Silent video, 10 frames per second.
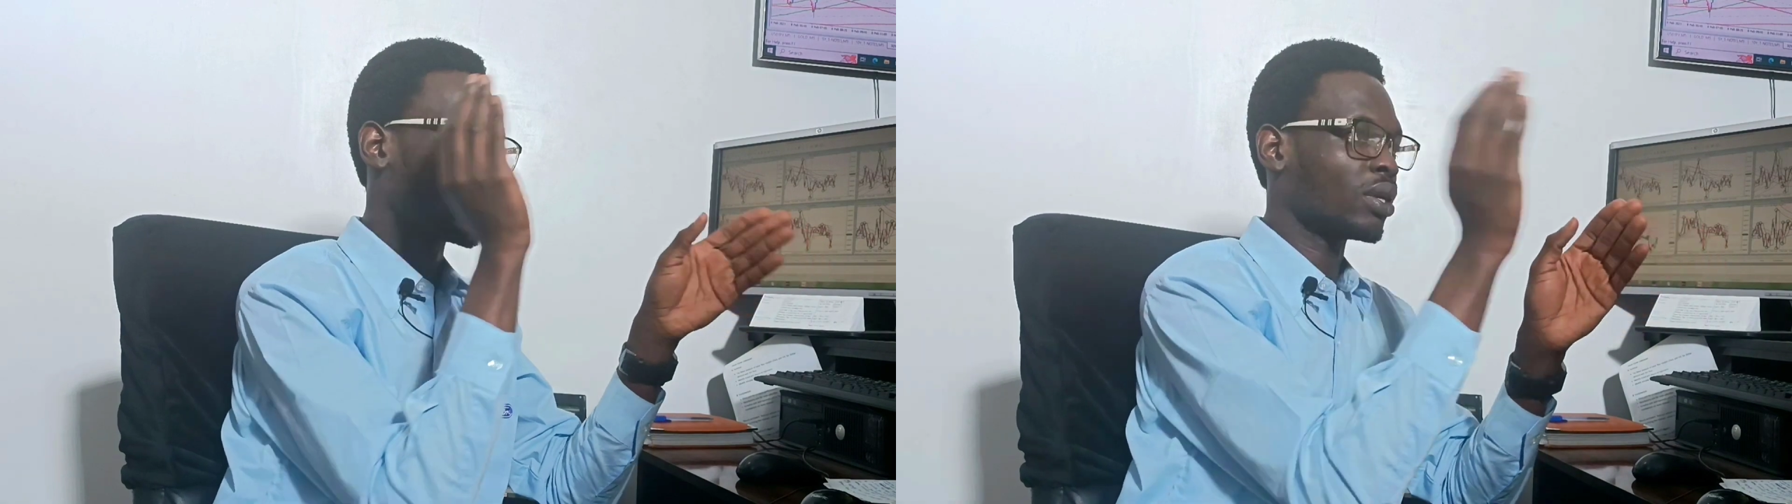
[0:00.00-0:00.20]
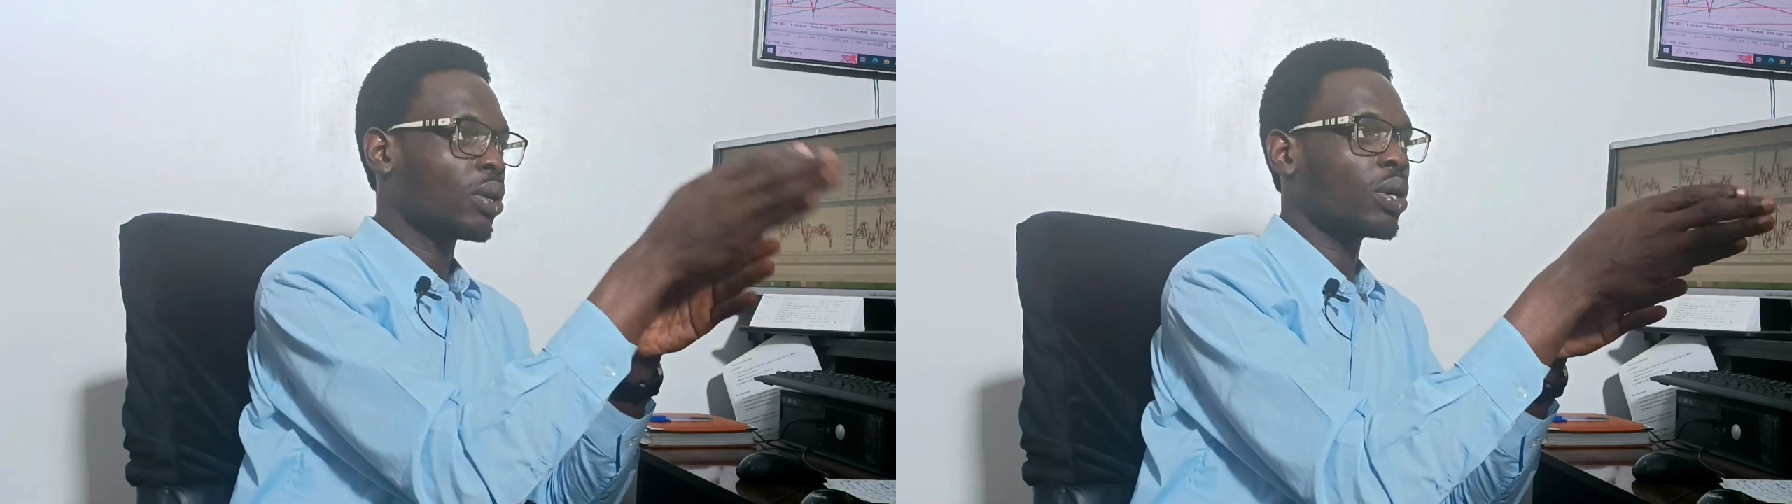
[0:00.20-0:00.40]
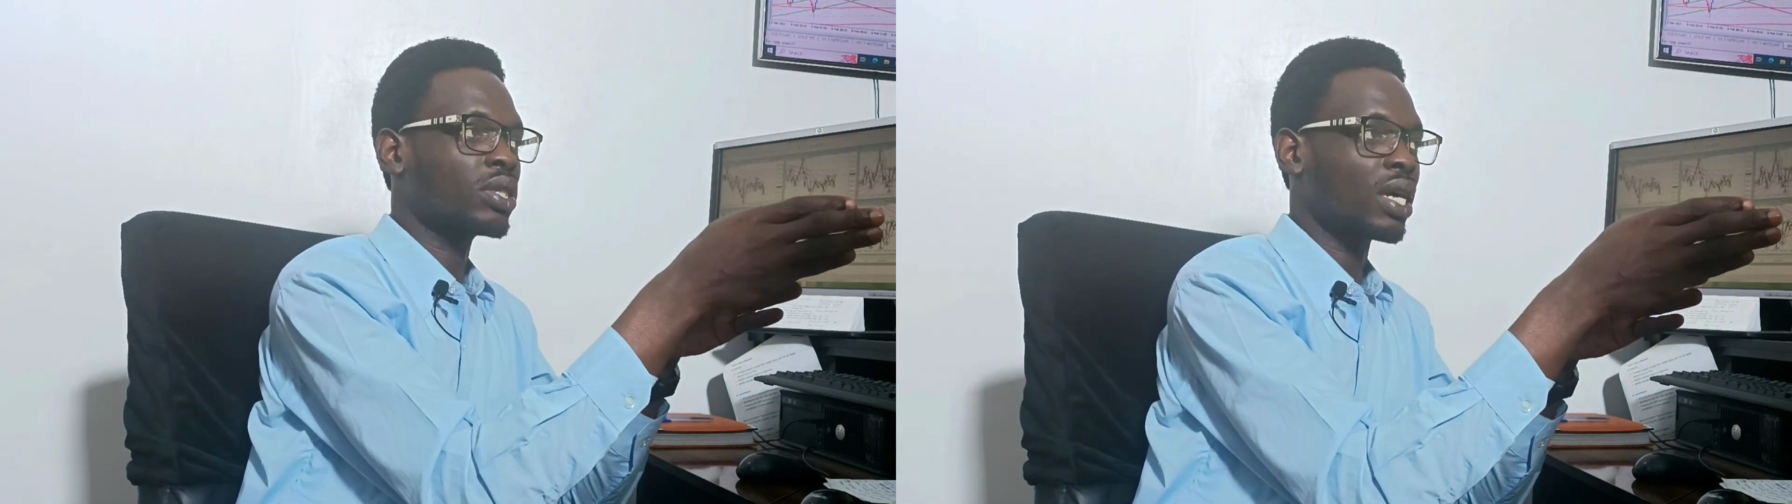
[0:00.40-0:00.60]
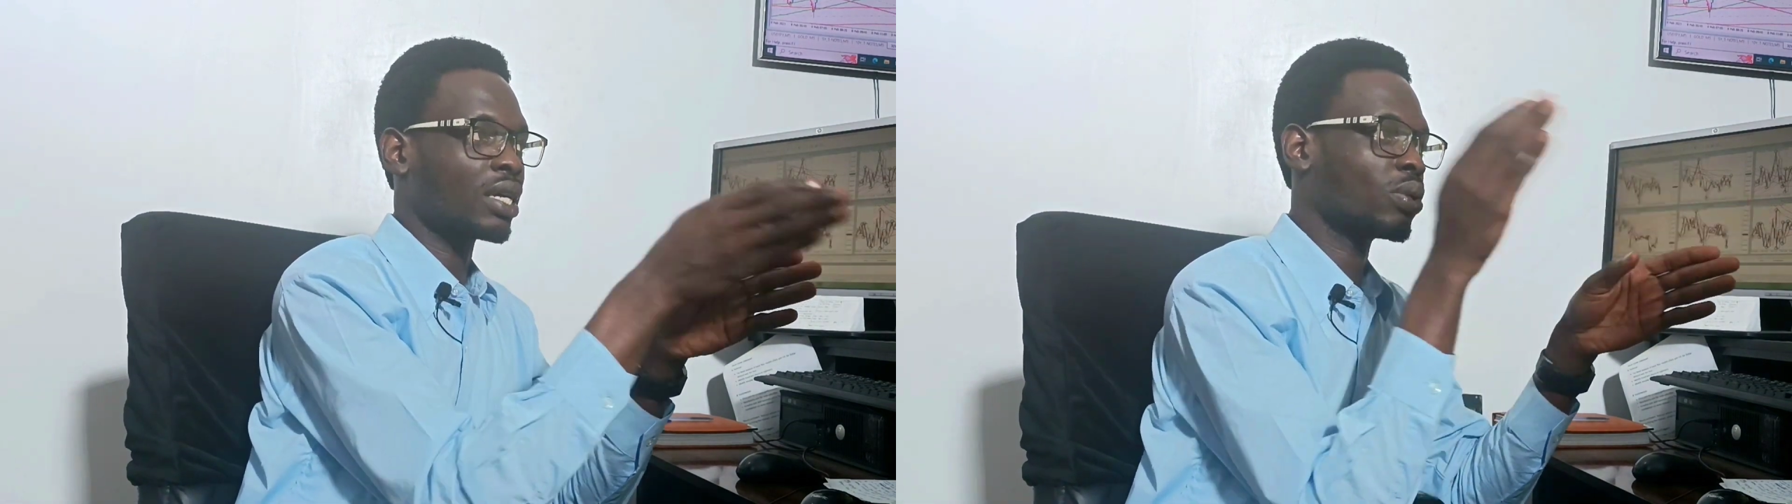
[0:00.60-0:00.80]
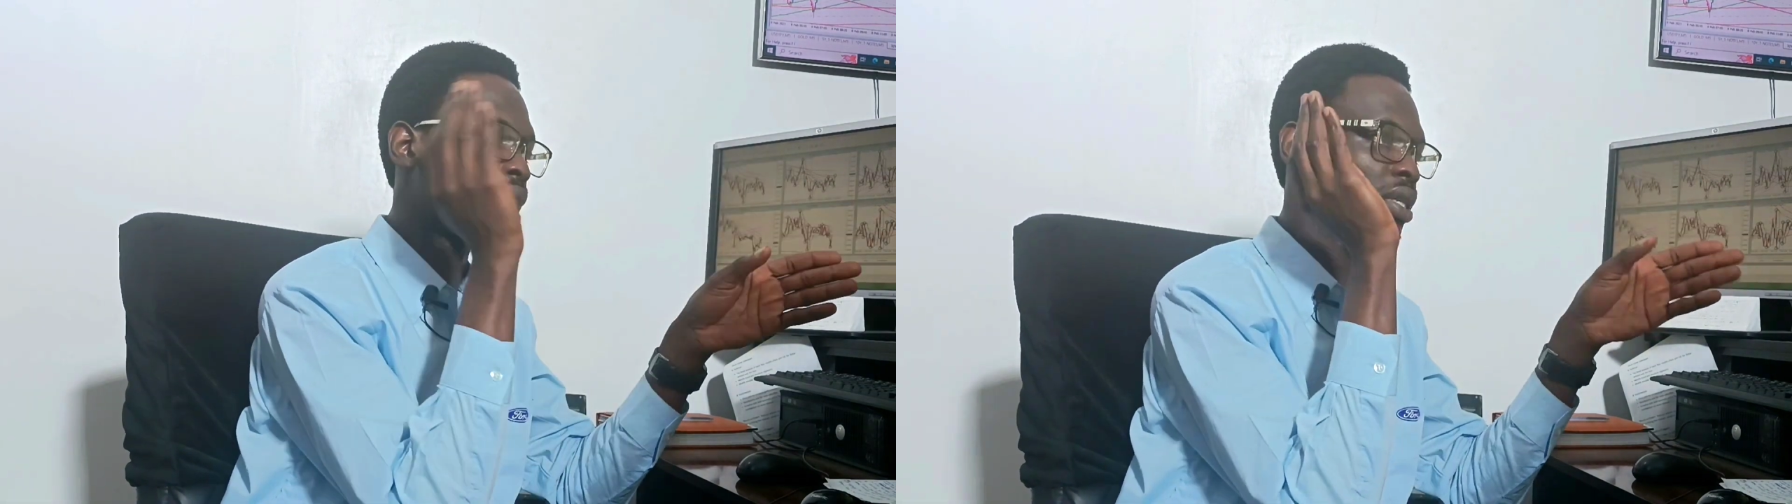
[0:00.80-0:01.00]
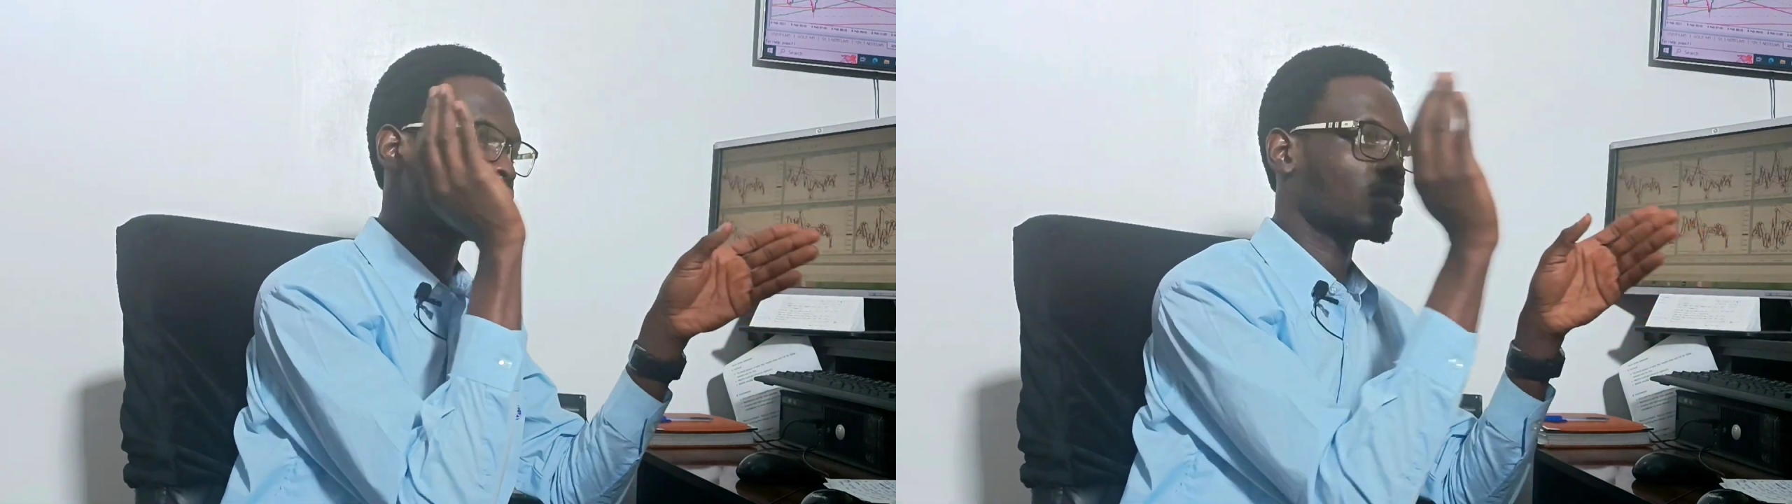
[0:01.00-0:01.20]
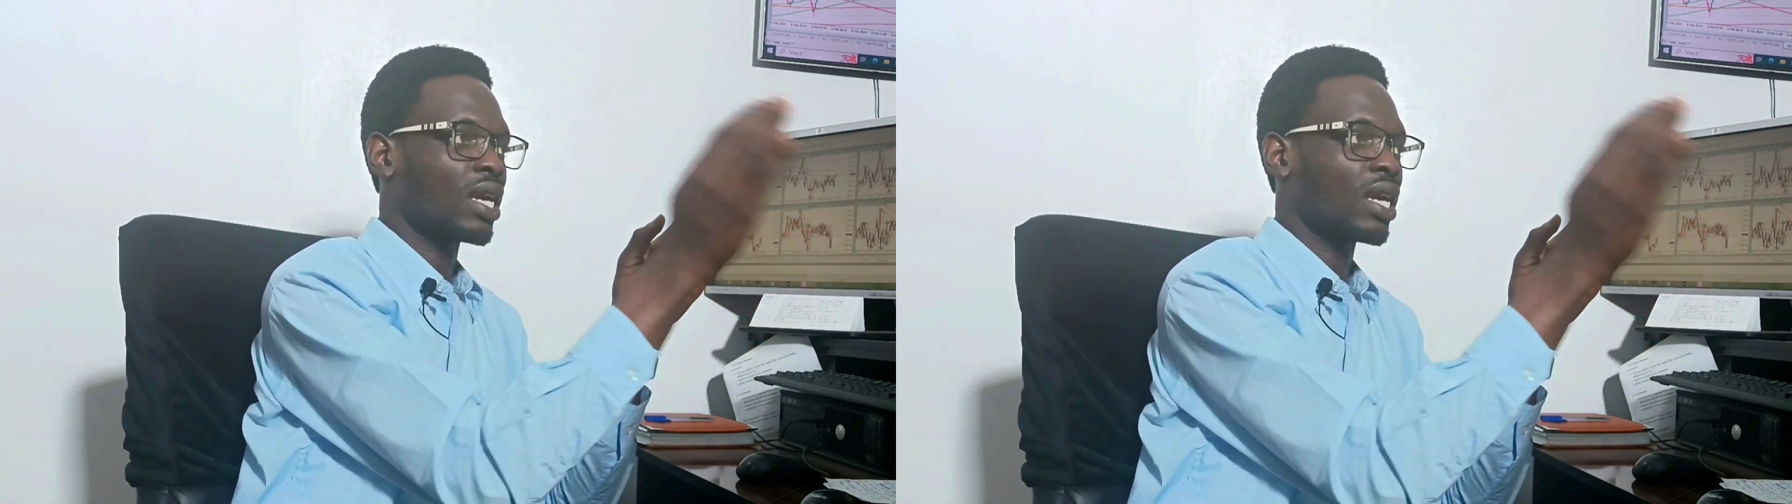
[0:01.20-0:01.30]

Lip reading: you are